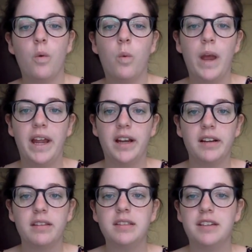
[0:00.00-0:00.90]

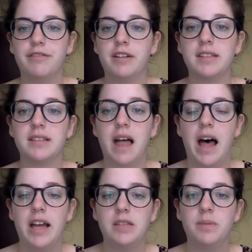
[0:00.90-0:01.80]
where the difference
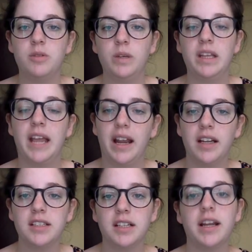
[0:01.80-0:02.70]
lies between the
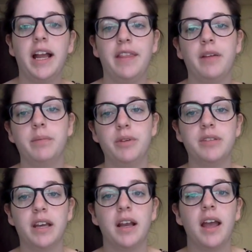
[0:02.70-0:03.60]
character and their
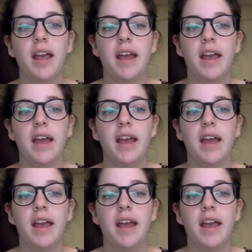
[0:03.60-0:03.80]
music